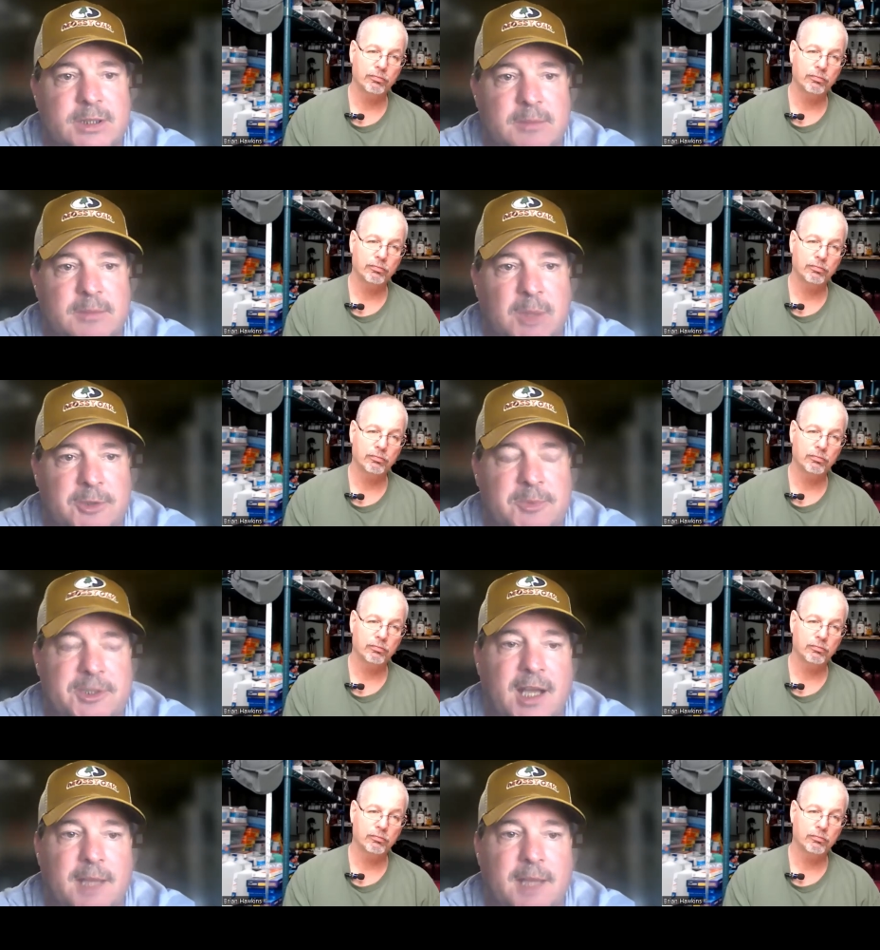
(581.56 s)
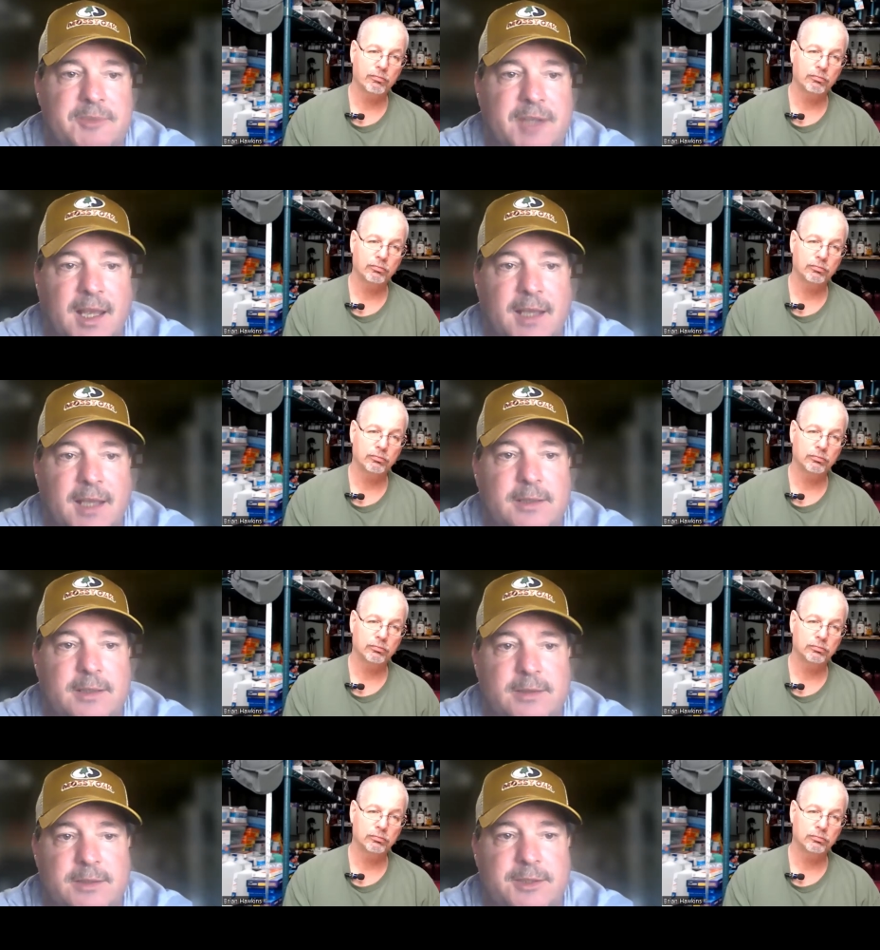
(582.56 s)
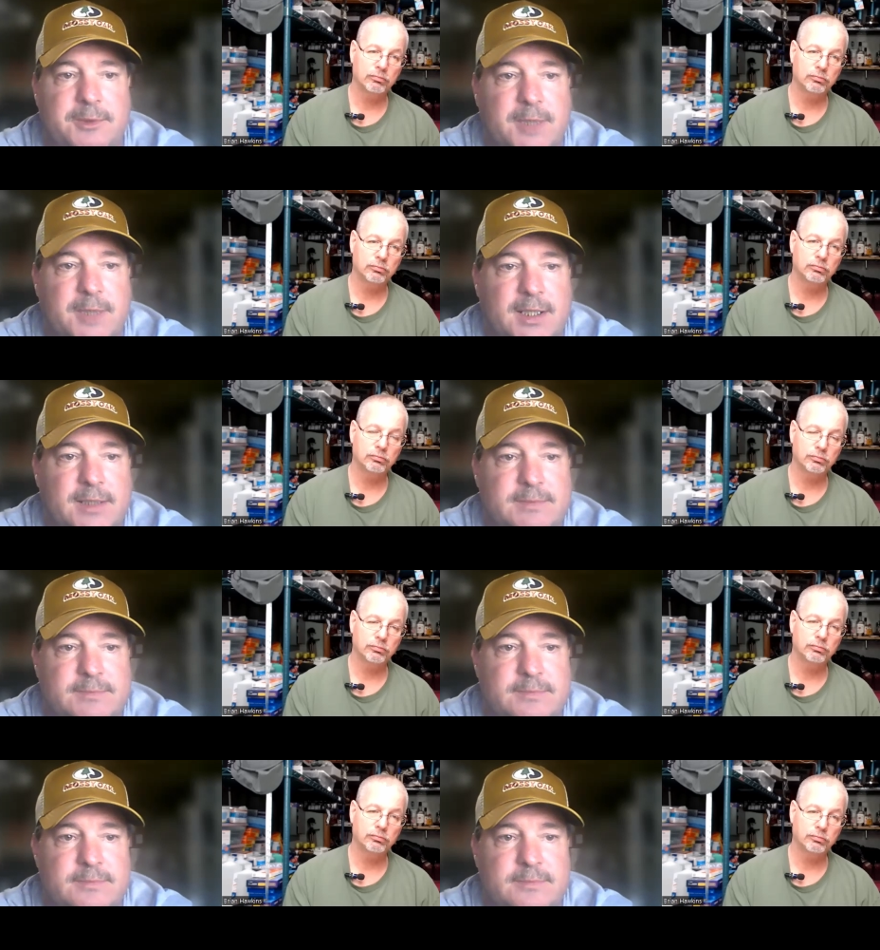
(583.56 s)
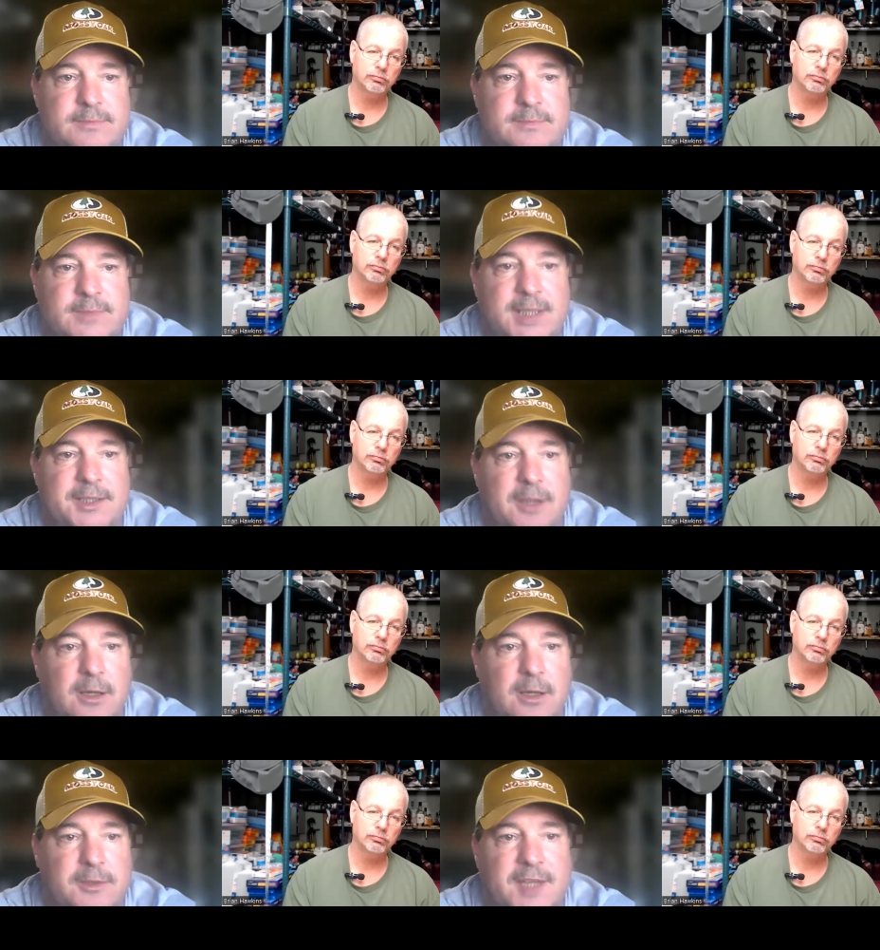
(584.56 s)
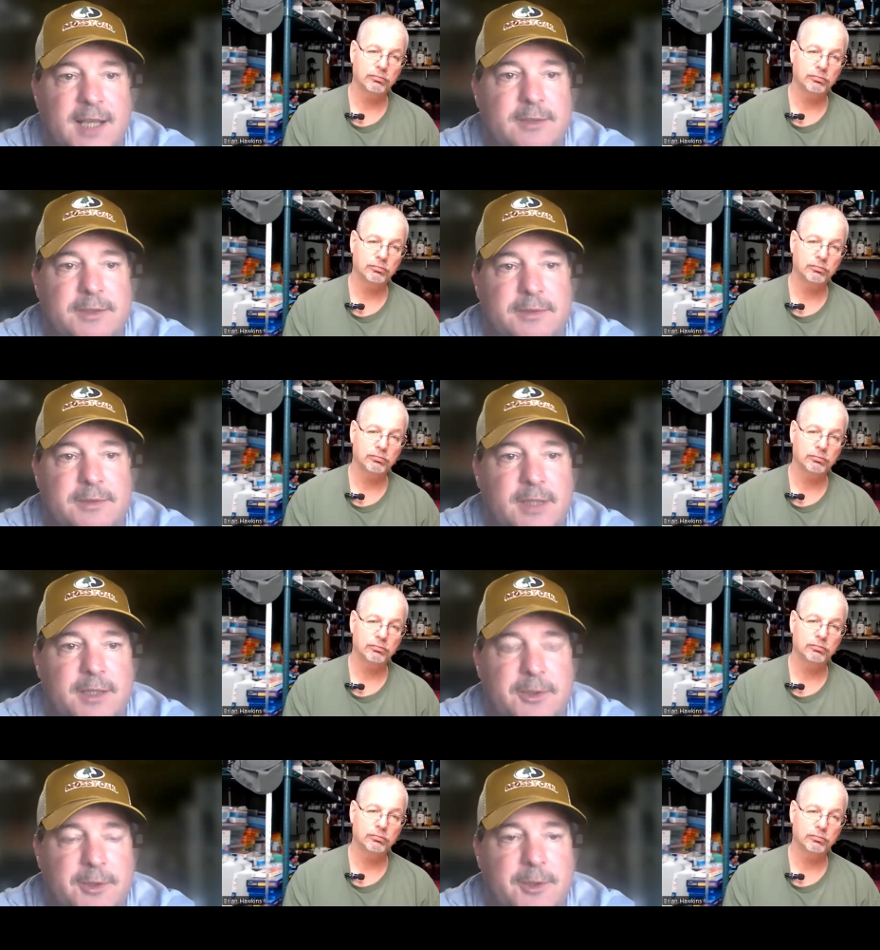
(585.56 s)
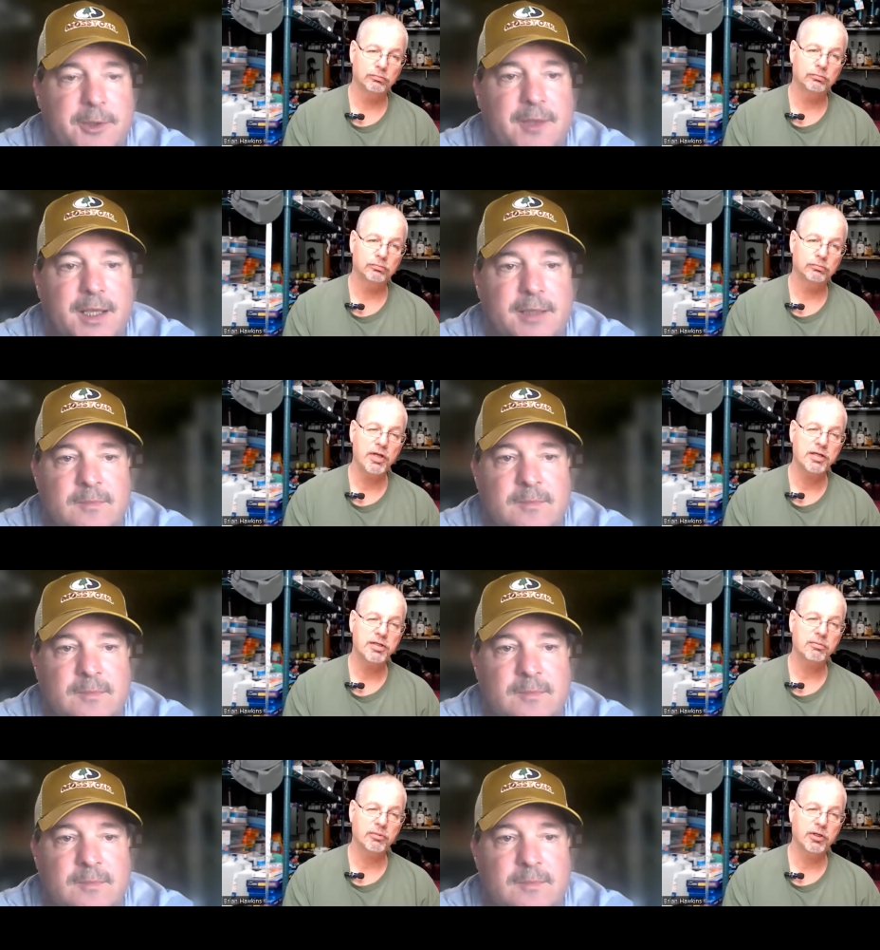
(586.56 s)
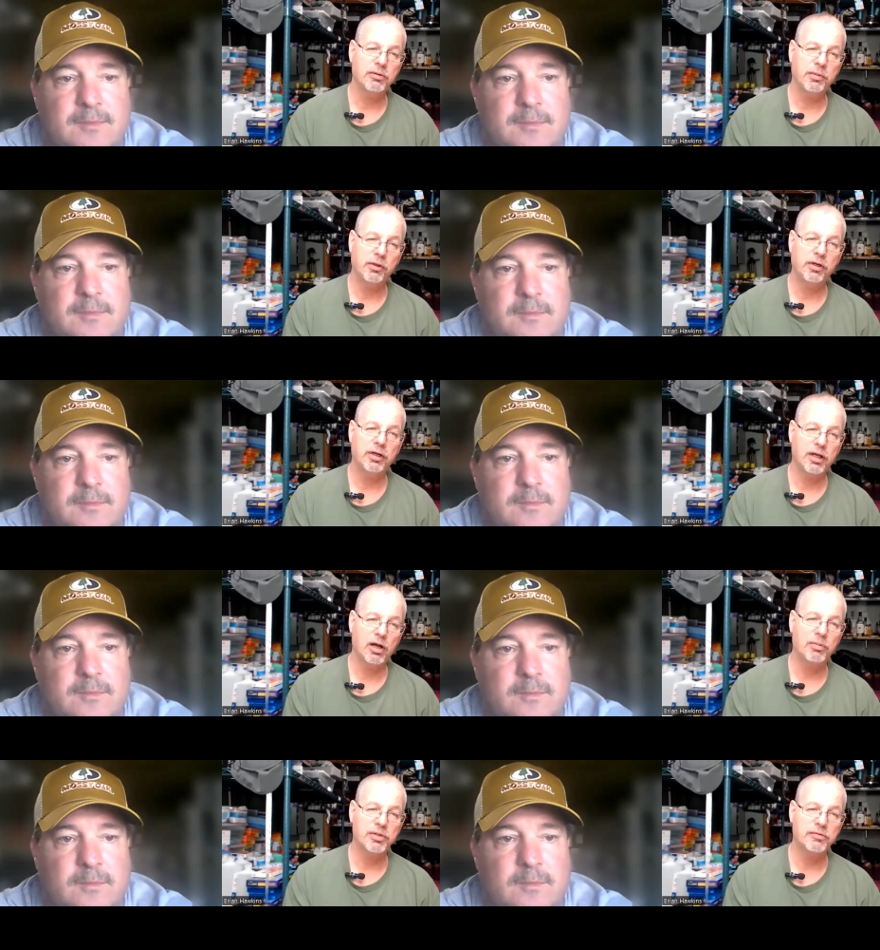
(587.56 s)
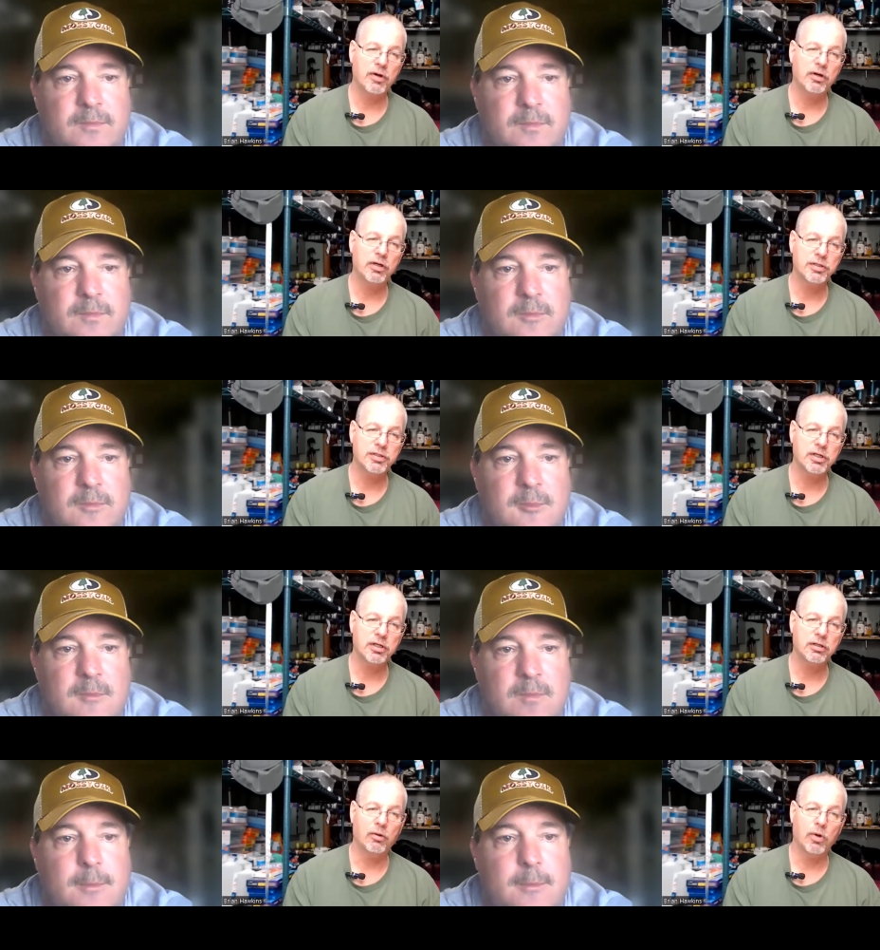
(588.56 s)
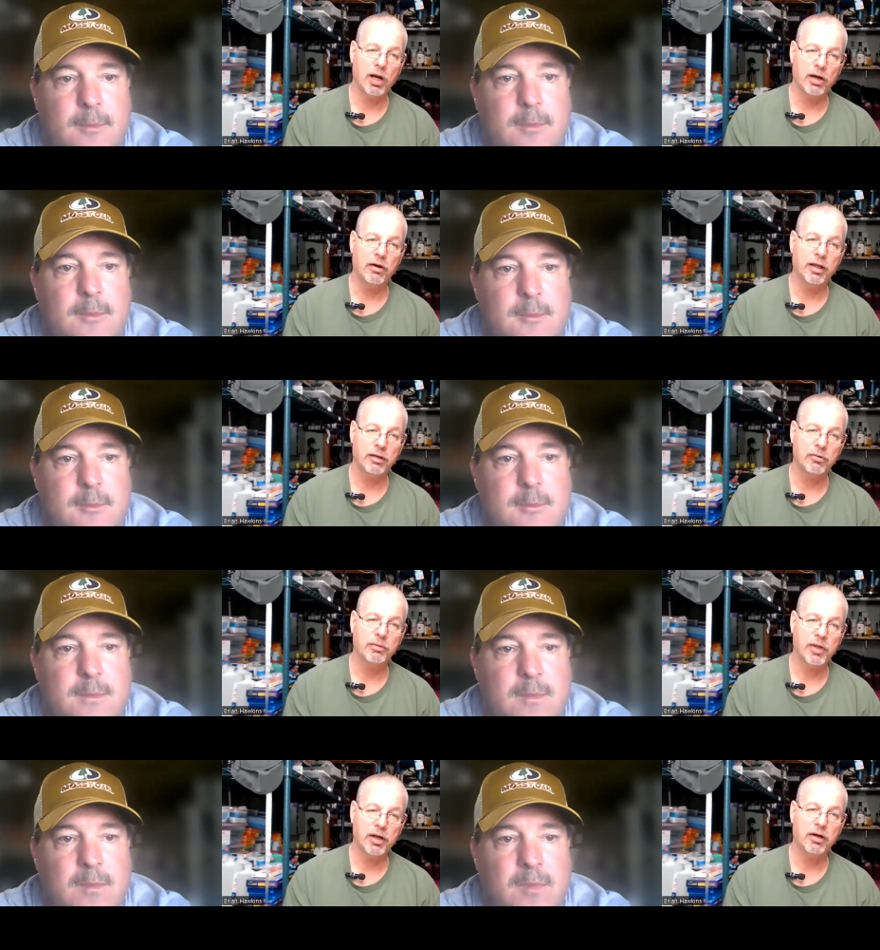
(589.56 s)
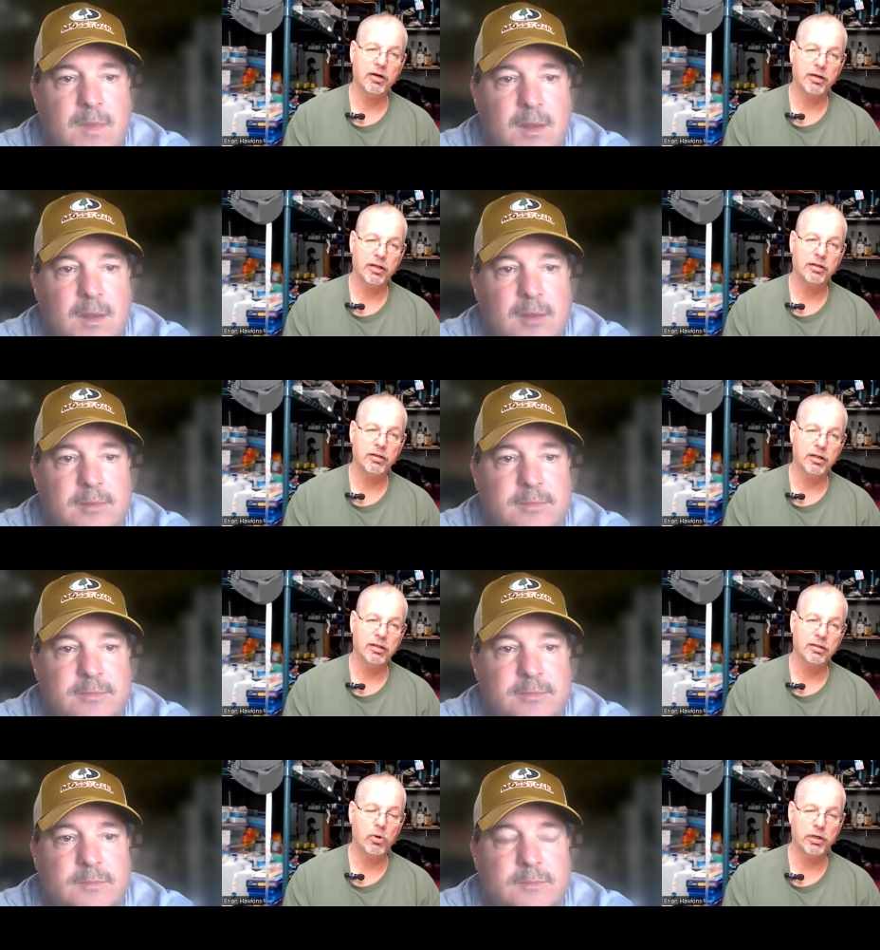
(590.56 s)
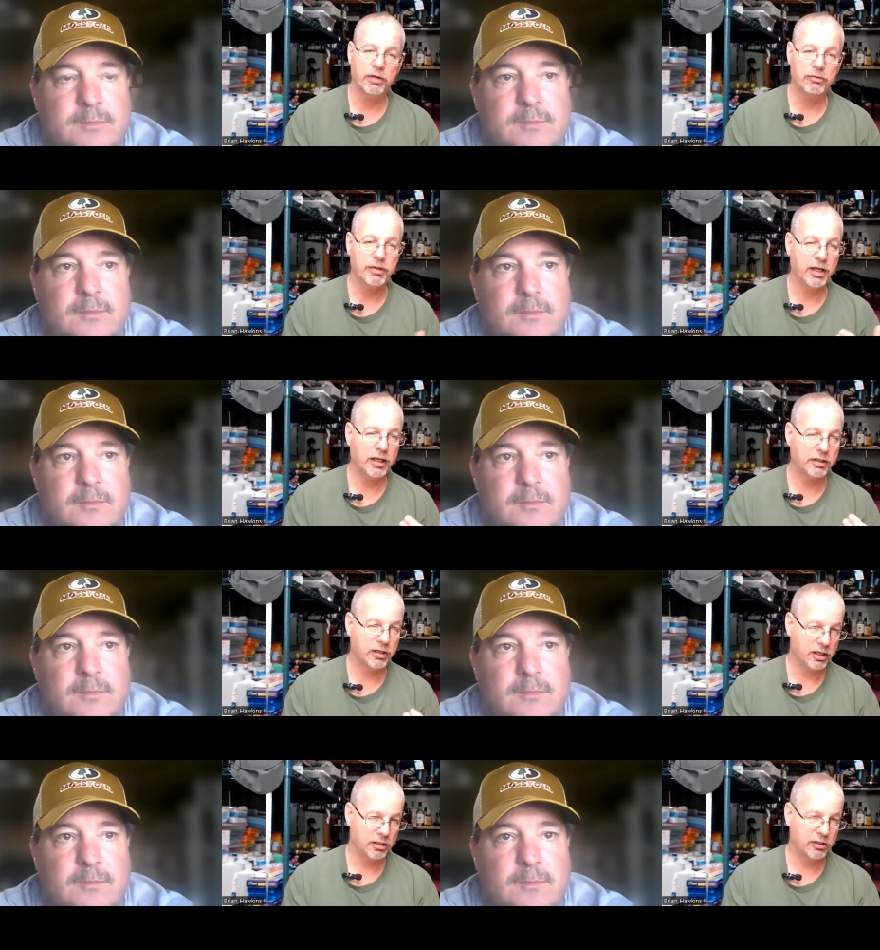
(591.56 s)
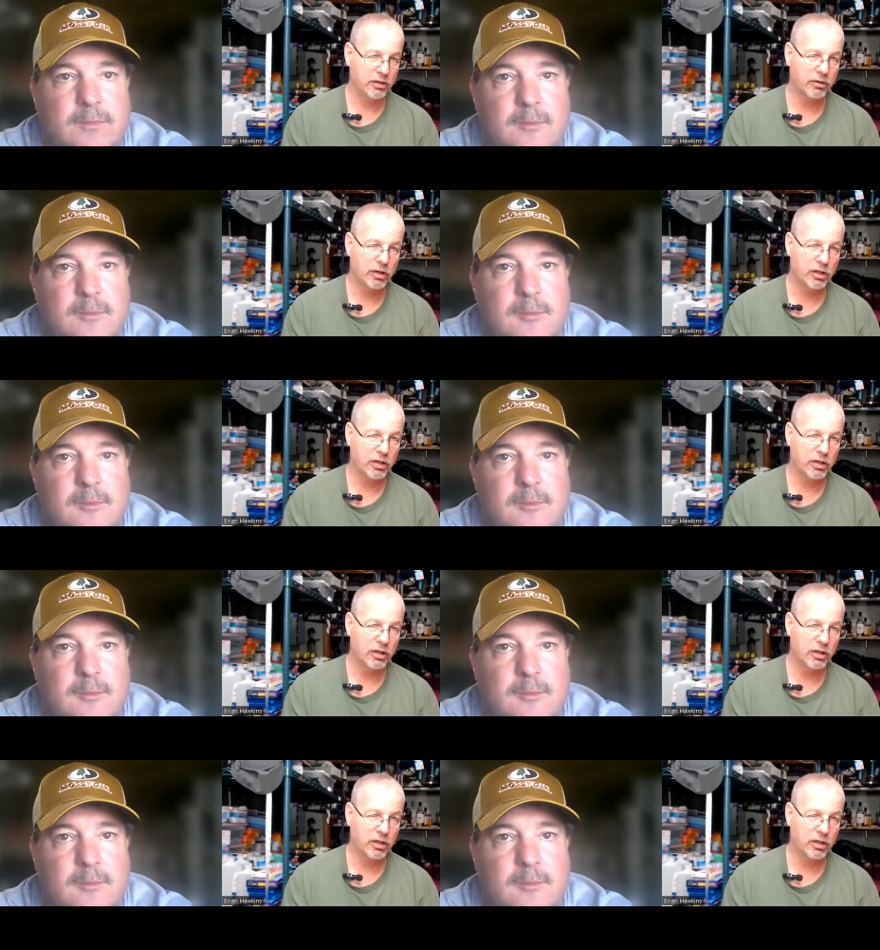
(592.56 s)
Speaker 1: multiple times a day to uh, let the dogs out and, and do their thing.
Speaker 2: And you had some community help as far as getting the wiring repaired and wallboard and everything. And, and